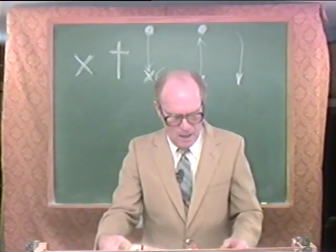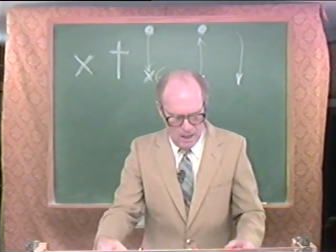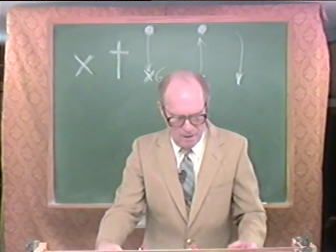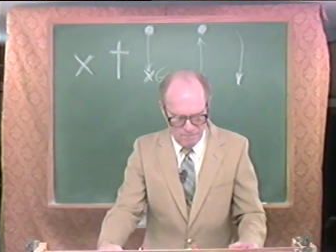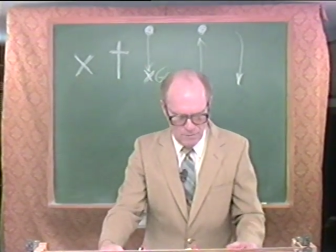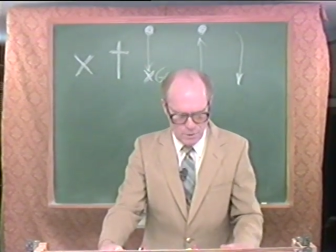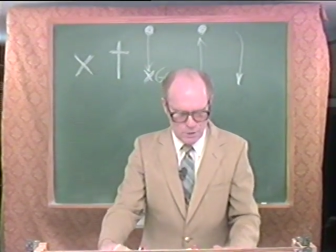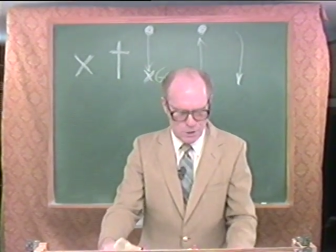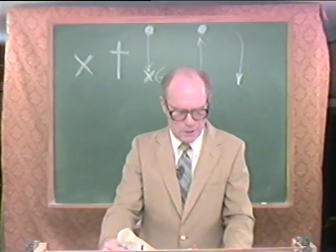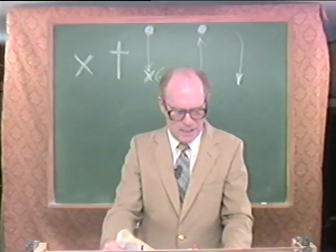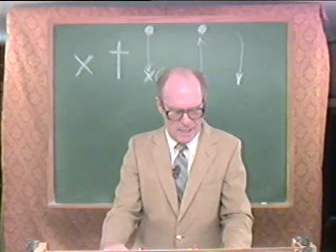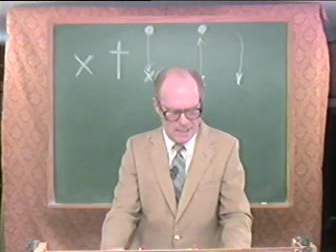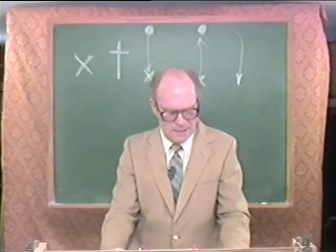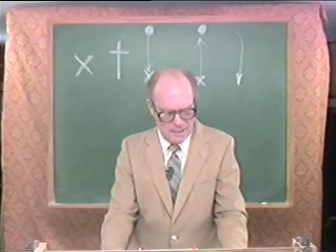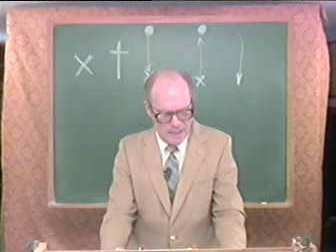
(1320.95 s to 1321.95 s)
Uh, verse
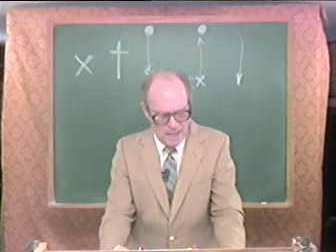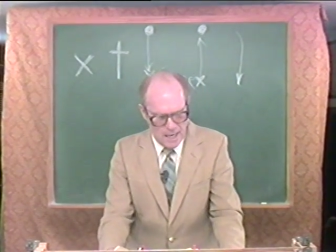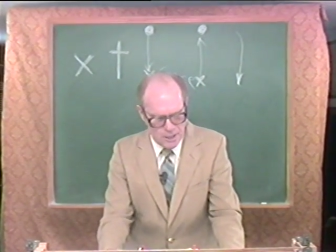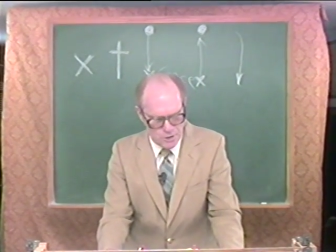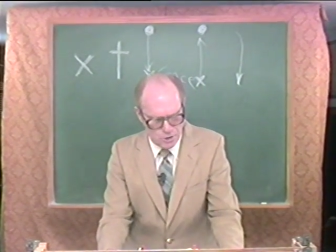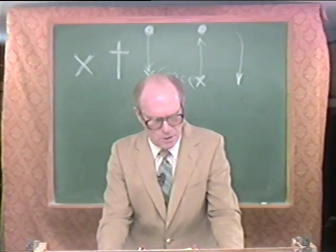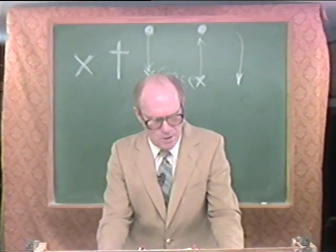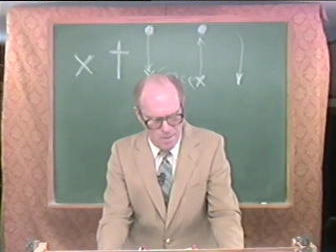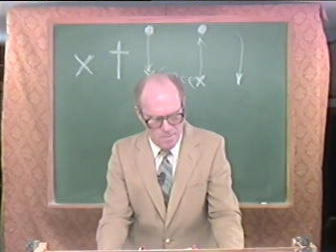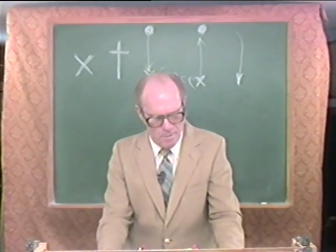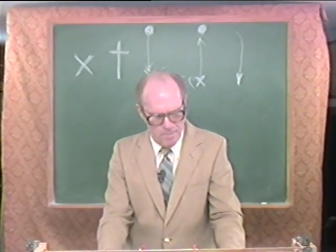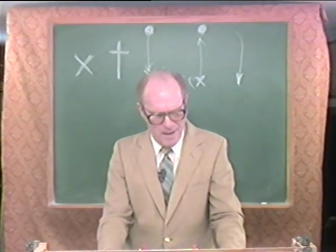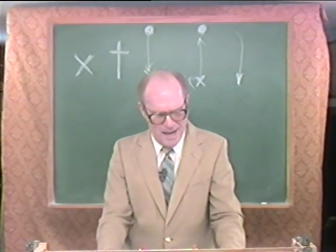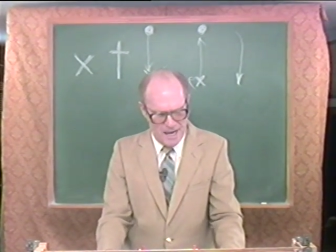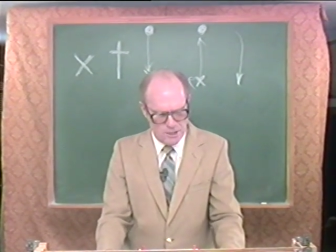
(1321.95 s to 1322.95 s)
8 It shall come to
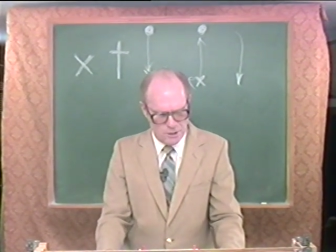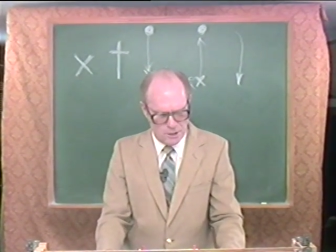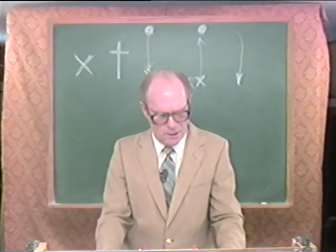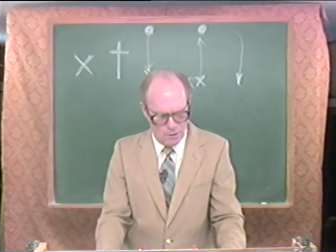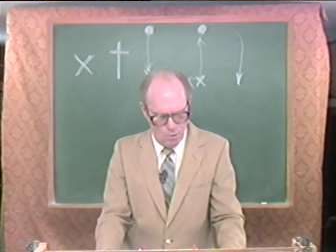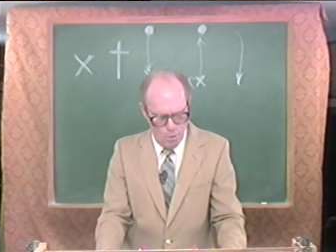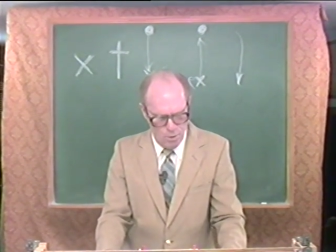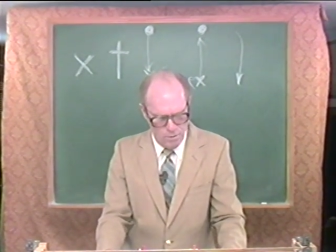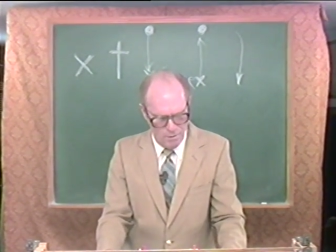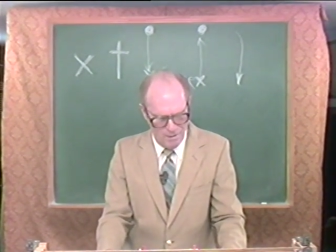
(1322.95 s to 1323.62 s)
pass that all the